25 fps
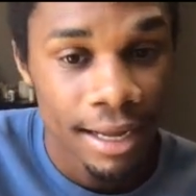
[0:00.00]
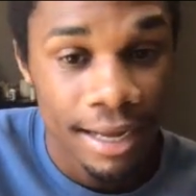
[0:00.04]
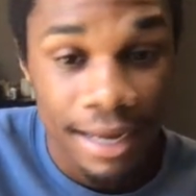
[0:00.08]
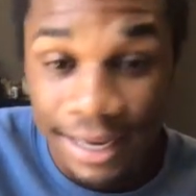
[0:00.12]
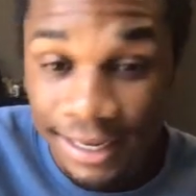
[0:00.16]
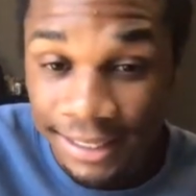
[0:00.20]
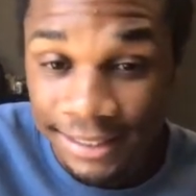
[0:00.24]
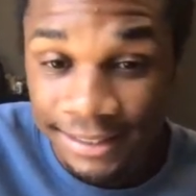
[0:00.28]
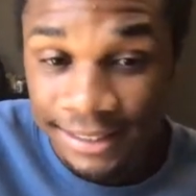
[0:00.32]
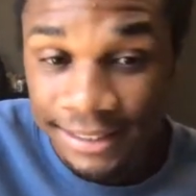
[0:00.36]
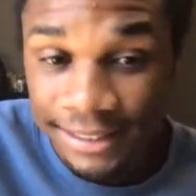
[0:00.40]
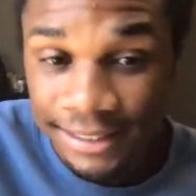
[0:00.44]

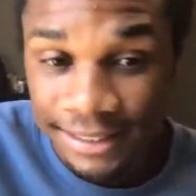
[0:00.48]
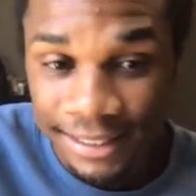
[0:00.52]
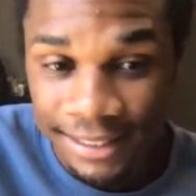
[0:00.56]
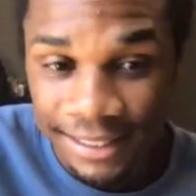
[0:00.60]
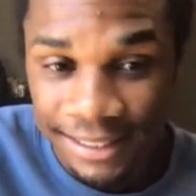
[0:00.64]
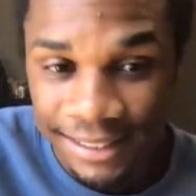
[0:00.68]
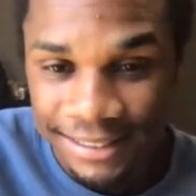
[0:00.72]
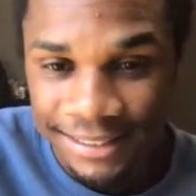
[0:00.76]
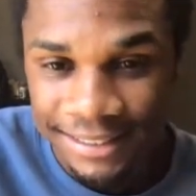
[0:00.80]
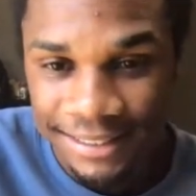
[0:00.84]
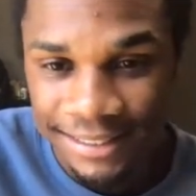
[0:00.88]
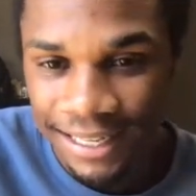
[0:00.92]
in
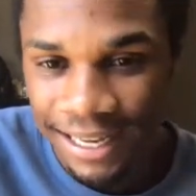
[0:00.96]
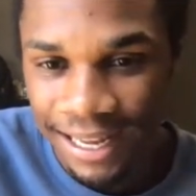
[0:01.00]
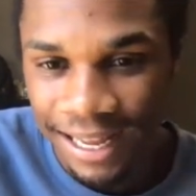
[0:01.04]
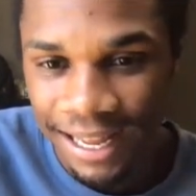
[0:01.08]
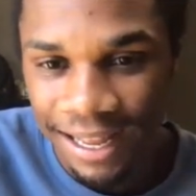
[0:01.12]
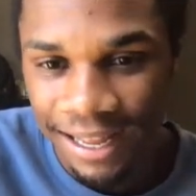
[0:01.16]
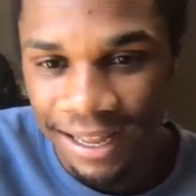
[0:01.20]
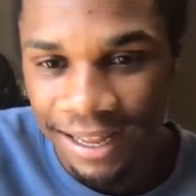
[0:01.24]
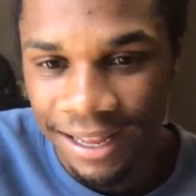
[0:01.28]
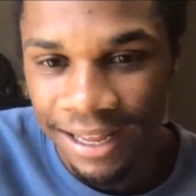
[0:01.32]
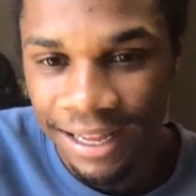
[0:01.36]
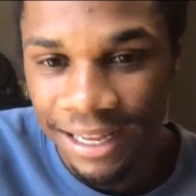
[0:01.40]
existence
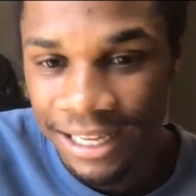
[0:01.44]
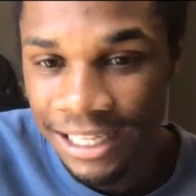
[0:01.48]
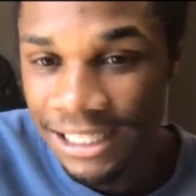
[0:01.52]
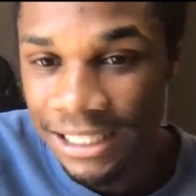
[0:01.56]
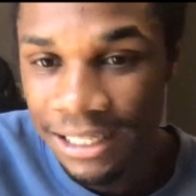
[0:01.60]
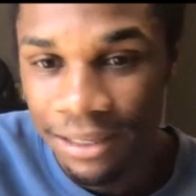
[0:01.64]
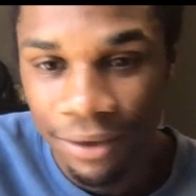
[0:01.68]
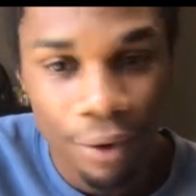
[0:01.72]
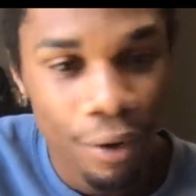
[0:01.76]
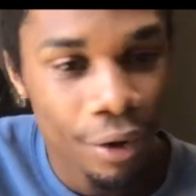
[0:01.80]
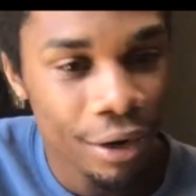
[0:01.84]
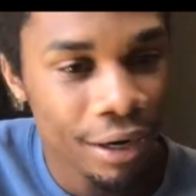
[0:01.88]

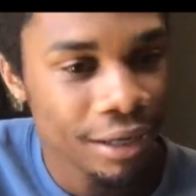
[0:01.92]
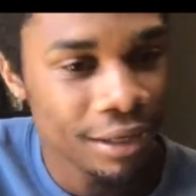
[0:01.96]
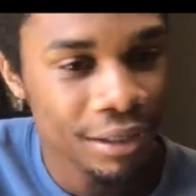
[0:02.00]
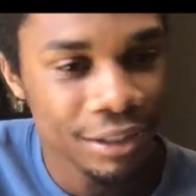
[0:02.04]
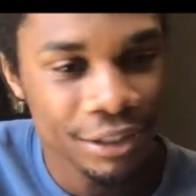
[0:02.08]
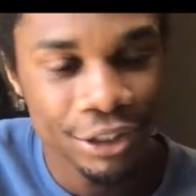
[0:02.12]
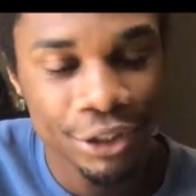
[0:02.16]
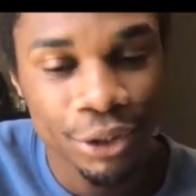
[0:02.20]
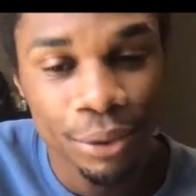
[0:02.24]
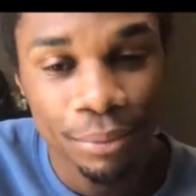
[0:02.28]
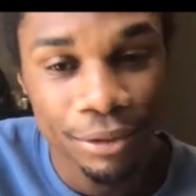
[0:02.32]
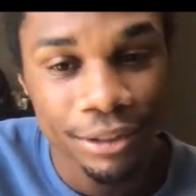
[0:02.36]
on a
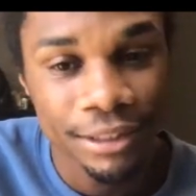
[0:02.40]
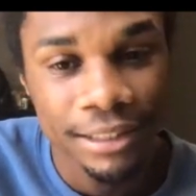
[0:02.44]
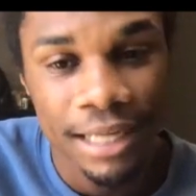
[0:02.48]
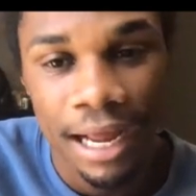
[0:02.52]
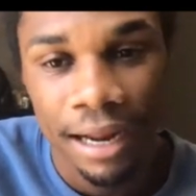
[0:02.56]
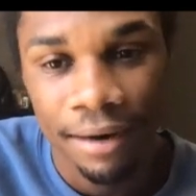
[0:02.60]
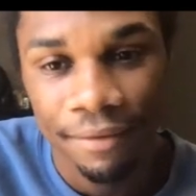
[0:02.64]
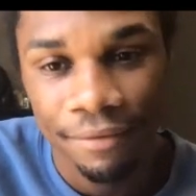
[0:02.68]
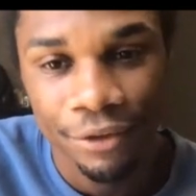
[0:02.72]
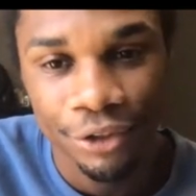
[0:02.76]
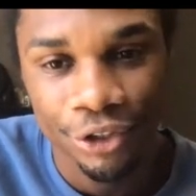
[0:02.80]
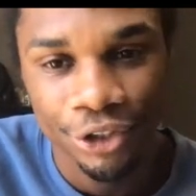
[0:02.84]
consumer
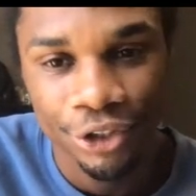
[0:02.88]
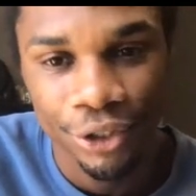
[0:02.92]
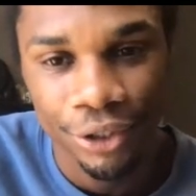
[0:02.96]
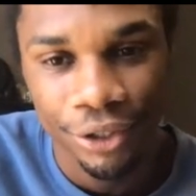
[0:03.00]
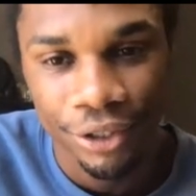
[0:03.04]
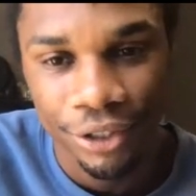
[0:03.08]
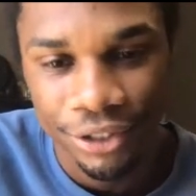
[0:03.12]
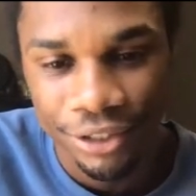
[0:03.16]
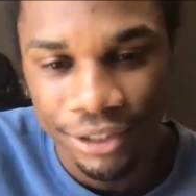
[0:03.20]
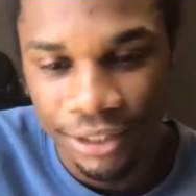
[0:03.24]
side for sure.